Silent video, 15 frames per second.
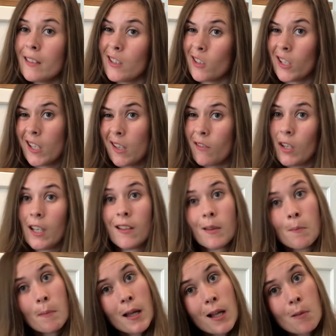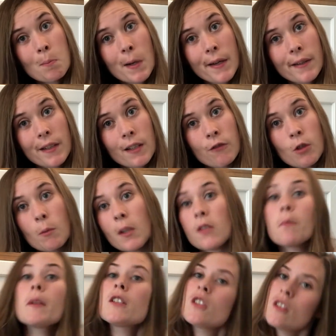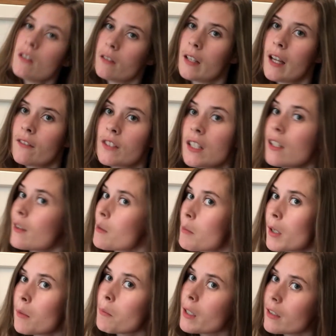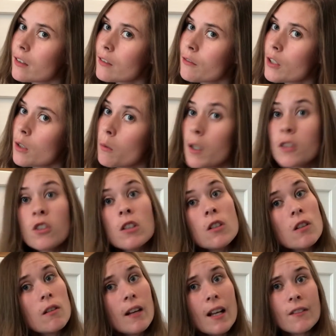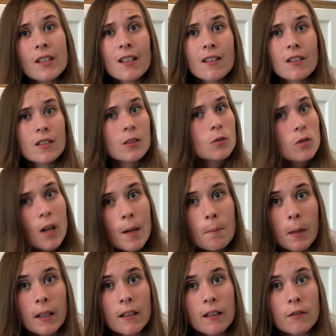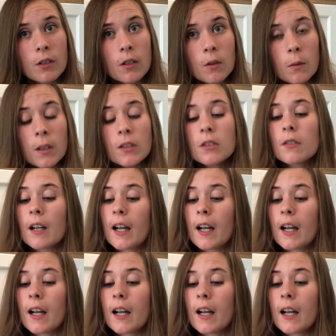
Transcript: You can even hit the bell button if you want to, but you don't have to hit the bell button if you don't want to, and you don't have to hit the subscribe button if you don't want to.